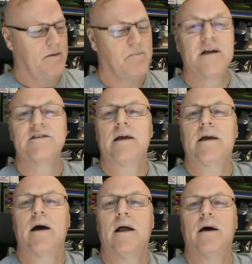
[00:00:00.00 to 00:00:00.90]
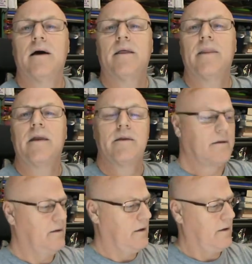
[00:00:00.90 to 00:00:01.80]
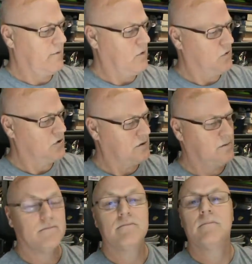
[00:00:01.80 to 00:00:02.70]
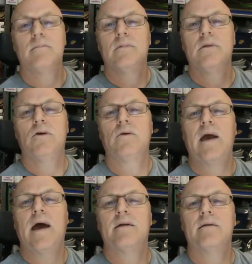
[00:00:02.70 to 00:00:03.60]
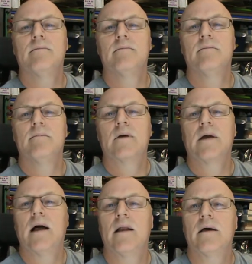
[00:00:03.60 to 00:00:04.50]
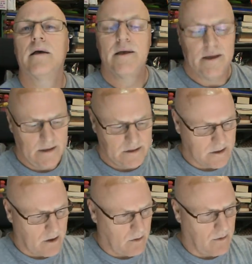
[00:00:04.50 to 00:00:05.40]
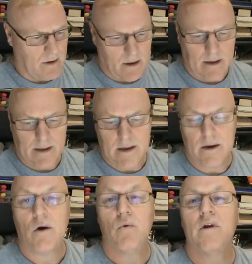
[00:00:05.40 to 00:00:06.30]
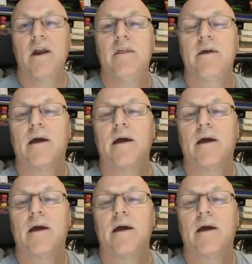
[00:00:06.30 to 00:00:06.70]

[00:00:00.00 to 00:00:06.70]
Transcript: the mixing colour and then of course you get the colour. So I can hold anything